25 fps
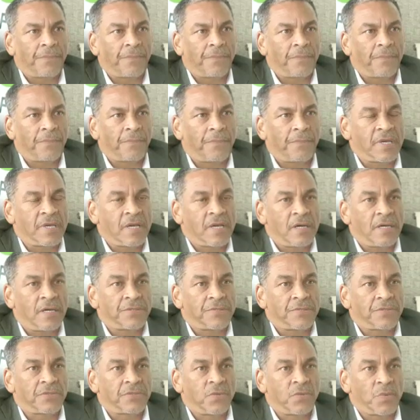
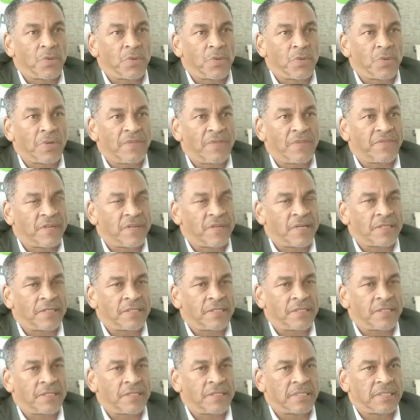because we would have to
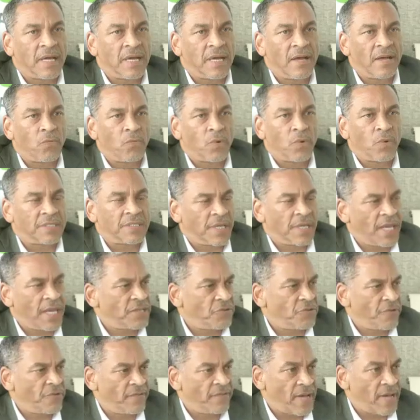understand what is the cash
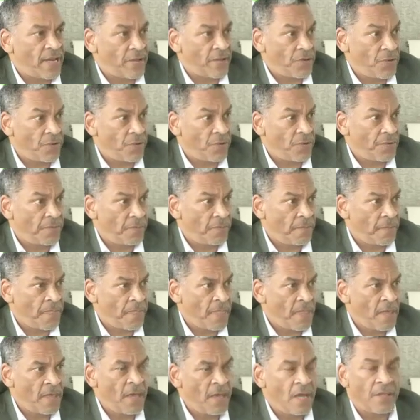surrender value.
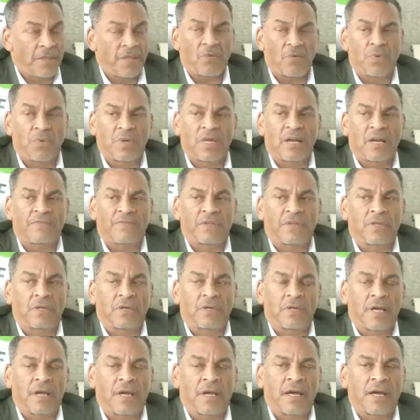Then we'll have to
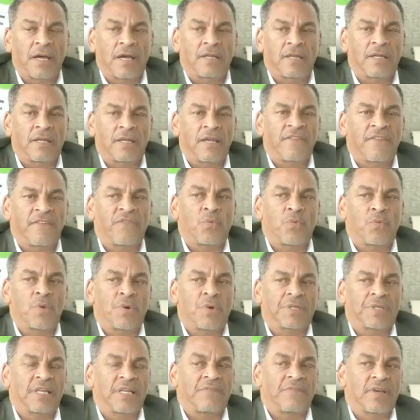look at, if we
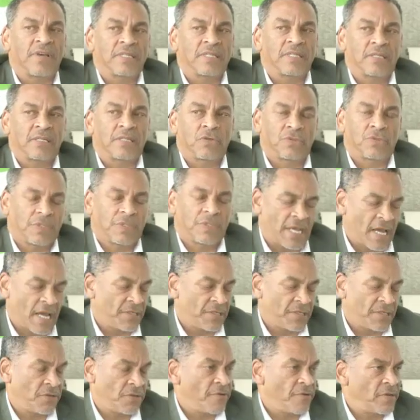were to invest those
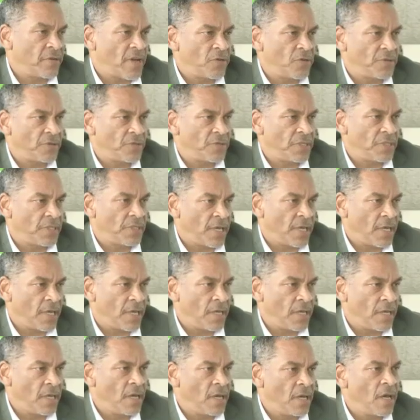cash surrender value
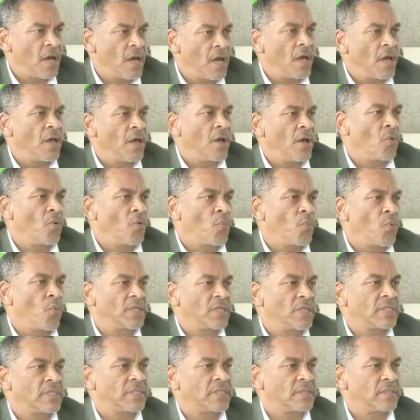today,
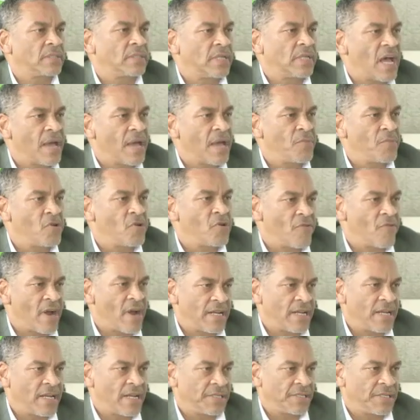what time
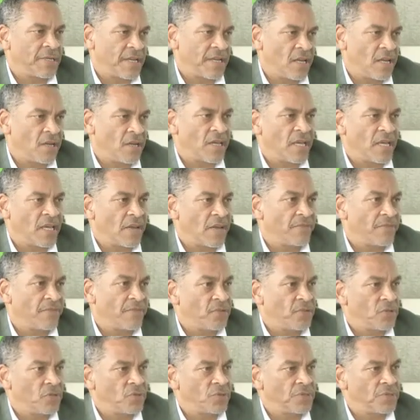horizon are they looking at
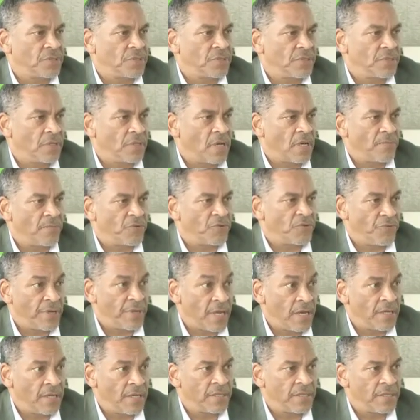for those 3
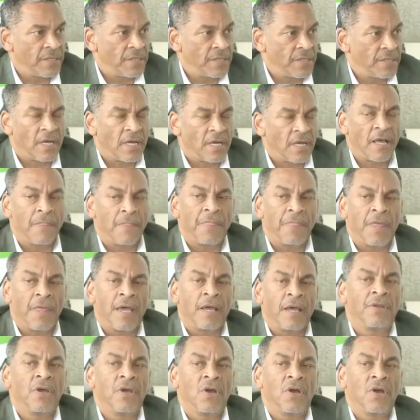kids? And
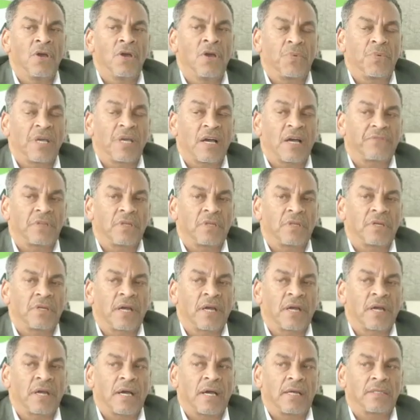then we have to
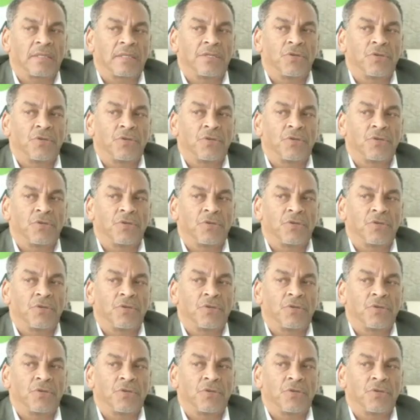look at,